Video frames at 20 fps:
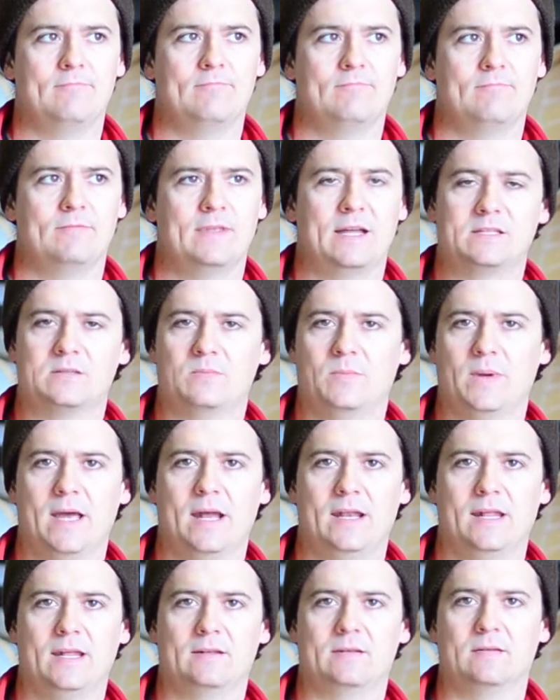That's
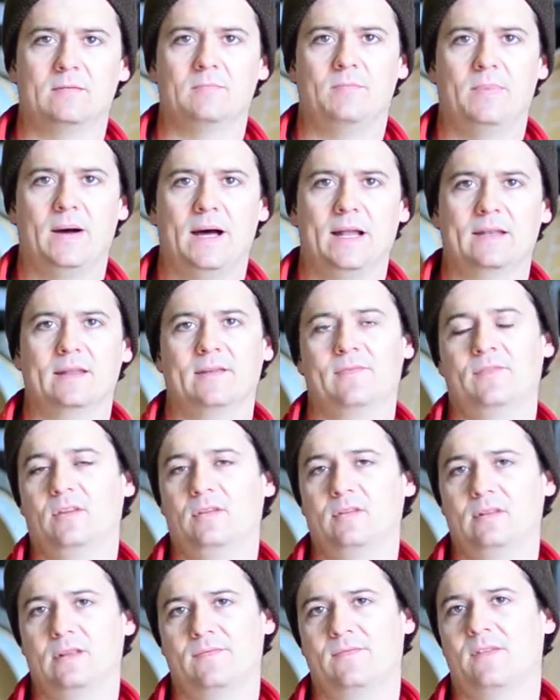about it, but
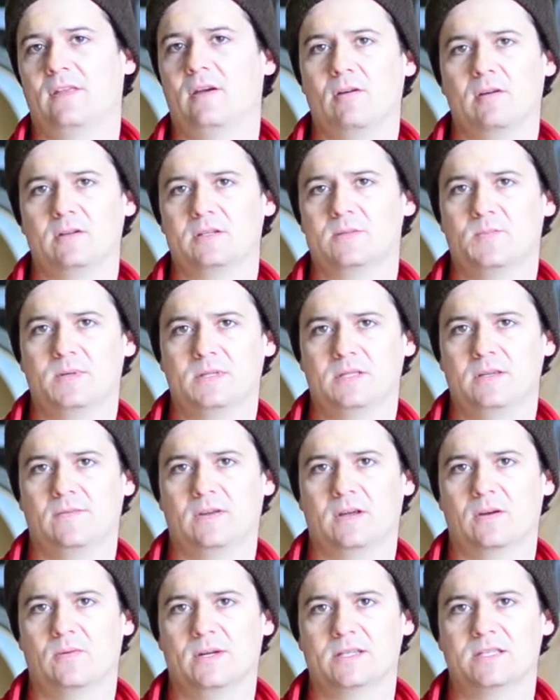if there are
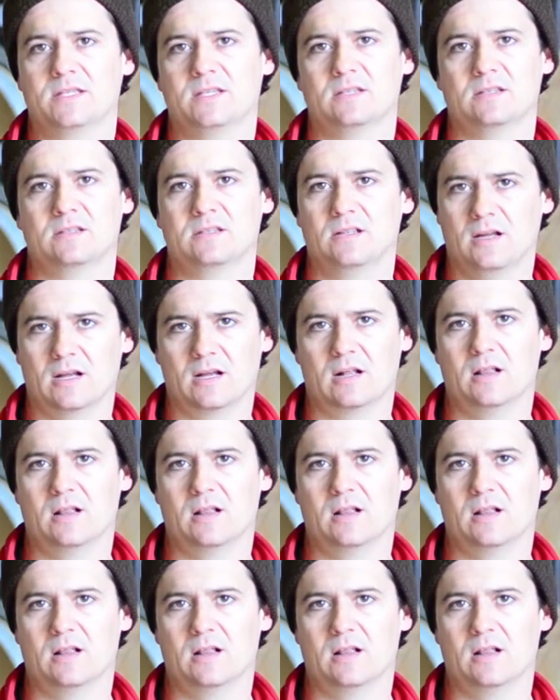specific questions like